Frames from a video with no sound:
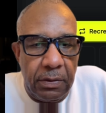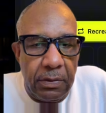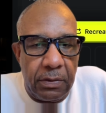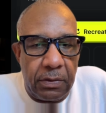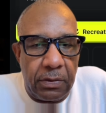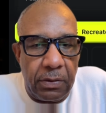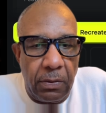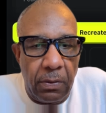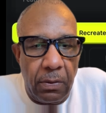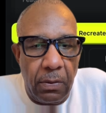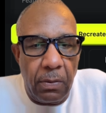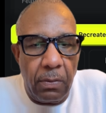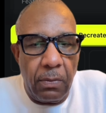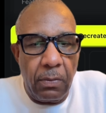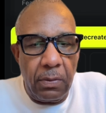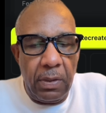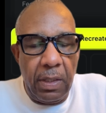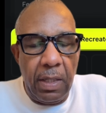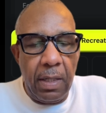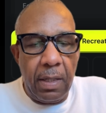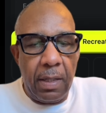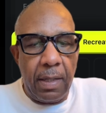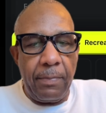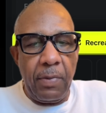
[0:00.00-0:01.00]
So
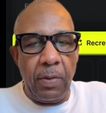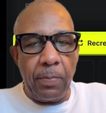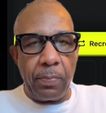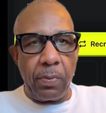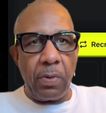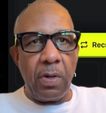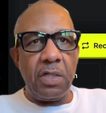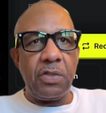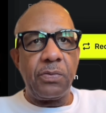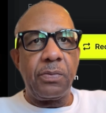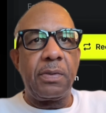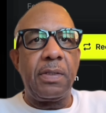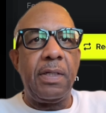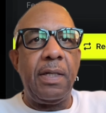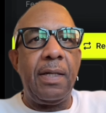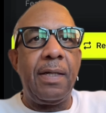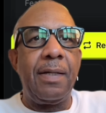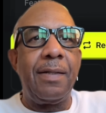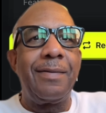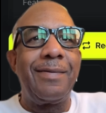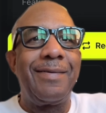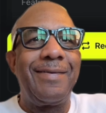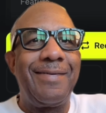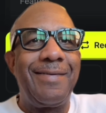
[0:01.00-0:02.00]
yeah, I'm impressed with
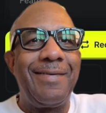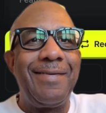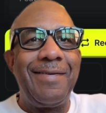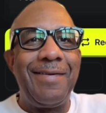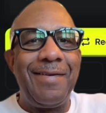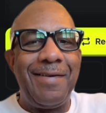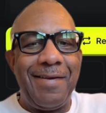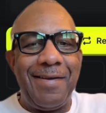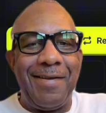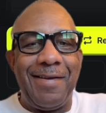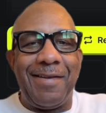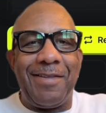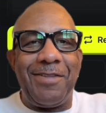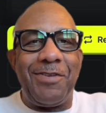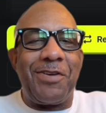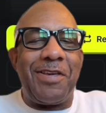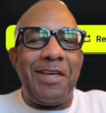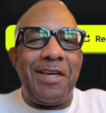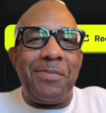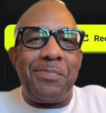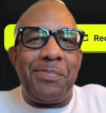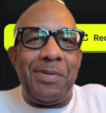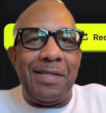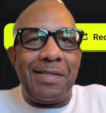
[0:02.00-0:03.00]
that. You
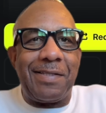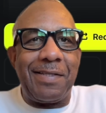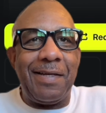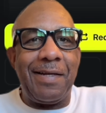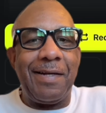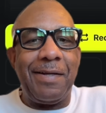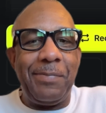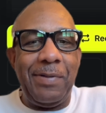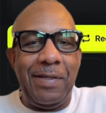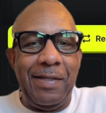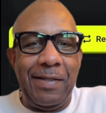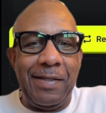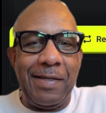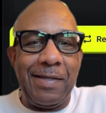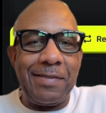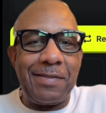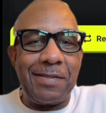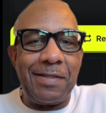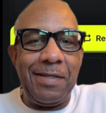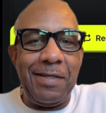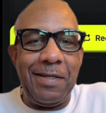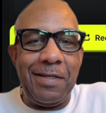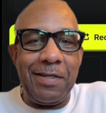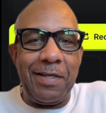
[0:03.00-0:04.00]
can't beat that. I mean,
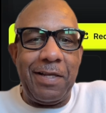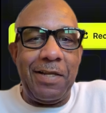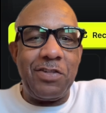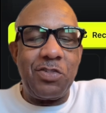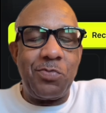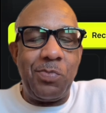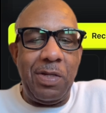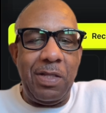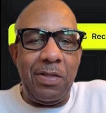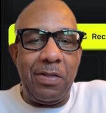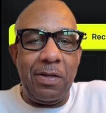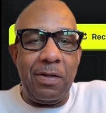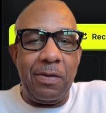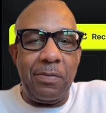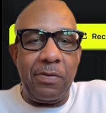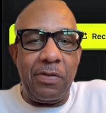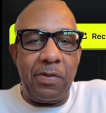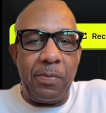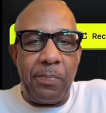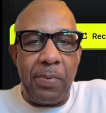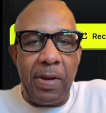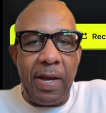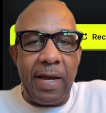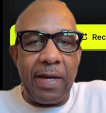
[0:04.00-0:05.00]
it gives me
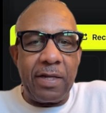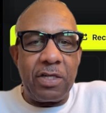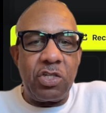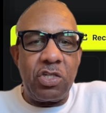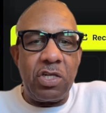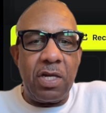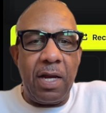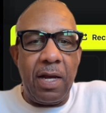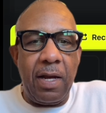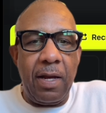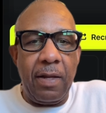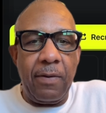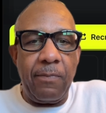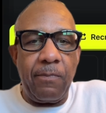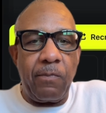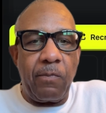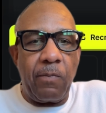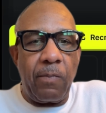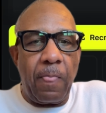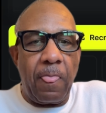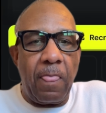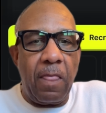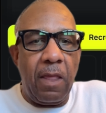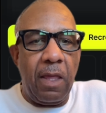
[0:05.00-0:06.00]
the back shot,
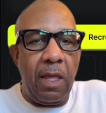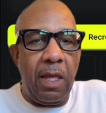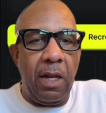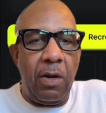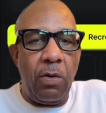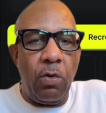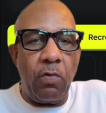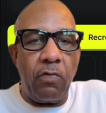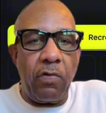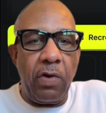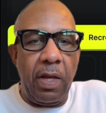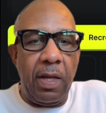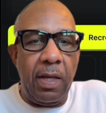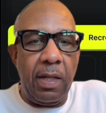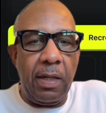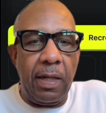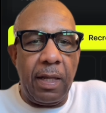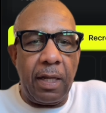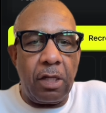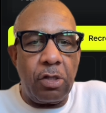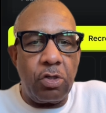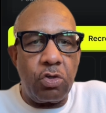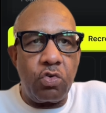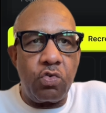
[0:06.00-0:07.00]
an overhead
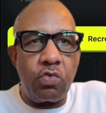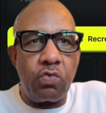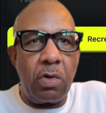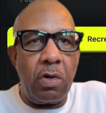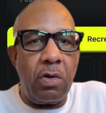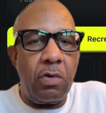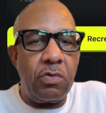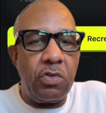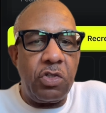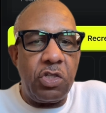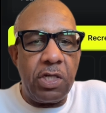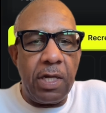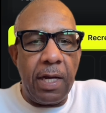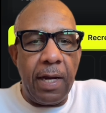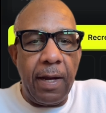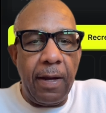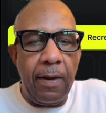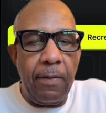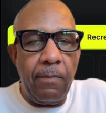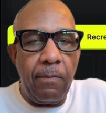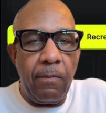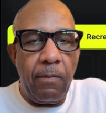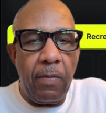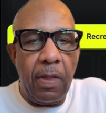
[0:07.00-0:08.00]
like a drone
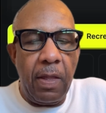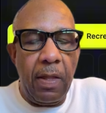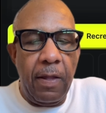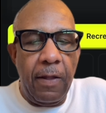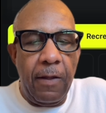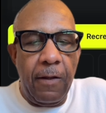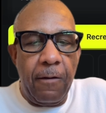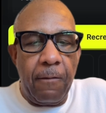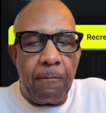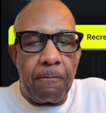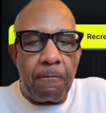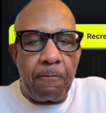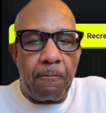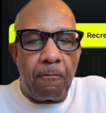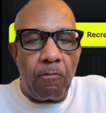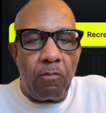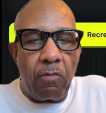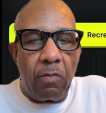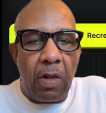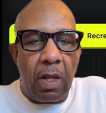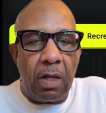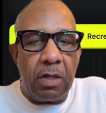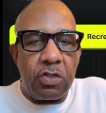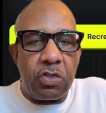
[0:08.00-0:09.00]
shot.
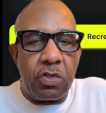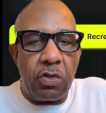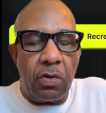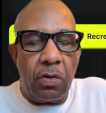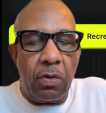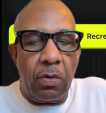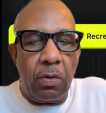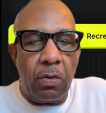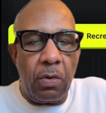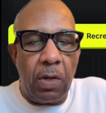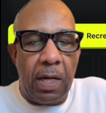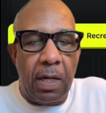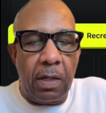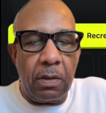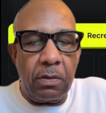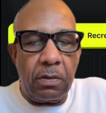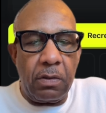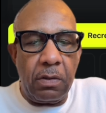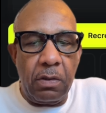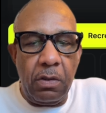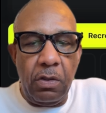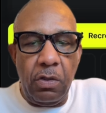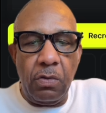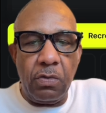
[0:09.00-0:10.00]
So
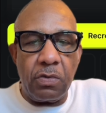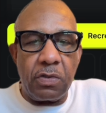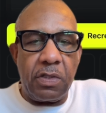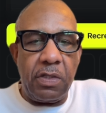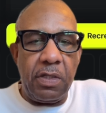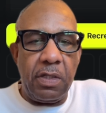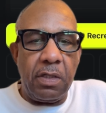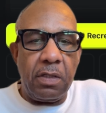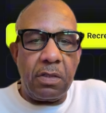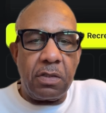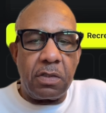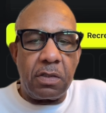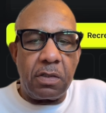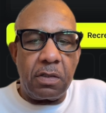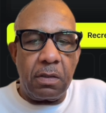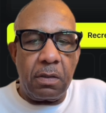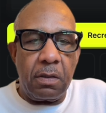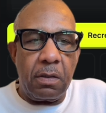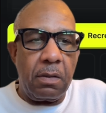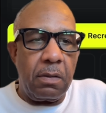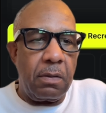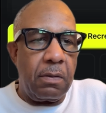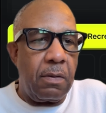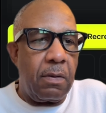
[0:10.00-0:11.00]
I'll use this
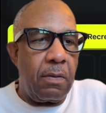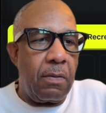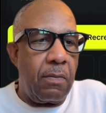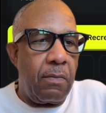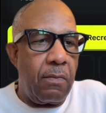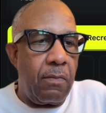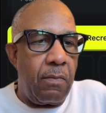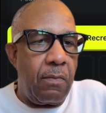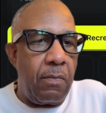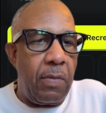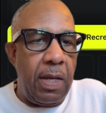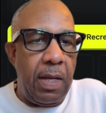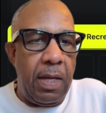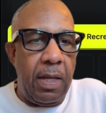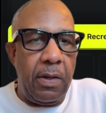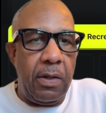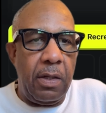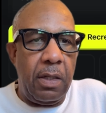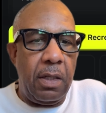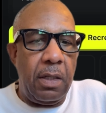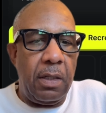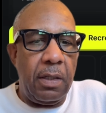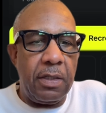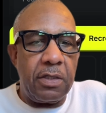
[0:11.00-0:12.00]
and
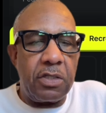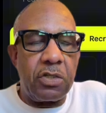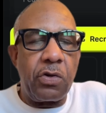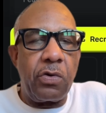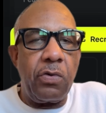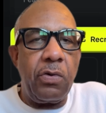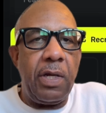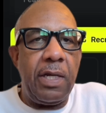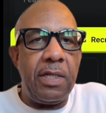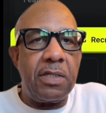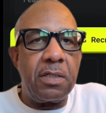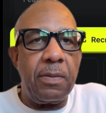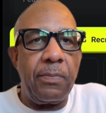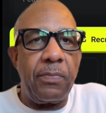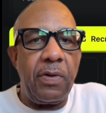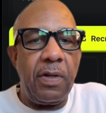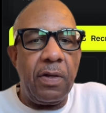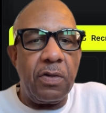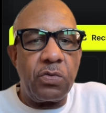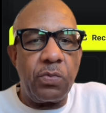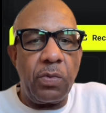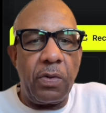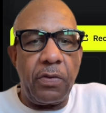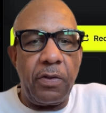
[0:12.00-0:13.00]
then let's create something
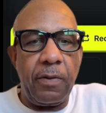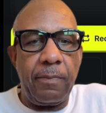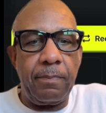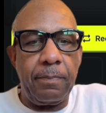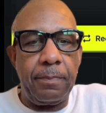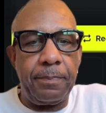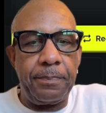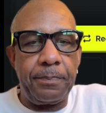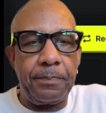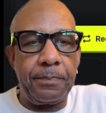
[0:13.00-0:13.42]
else with it.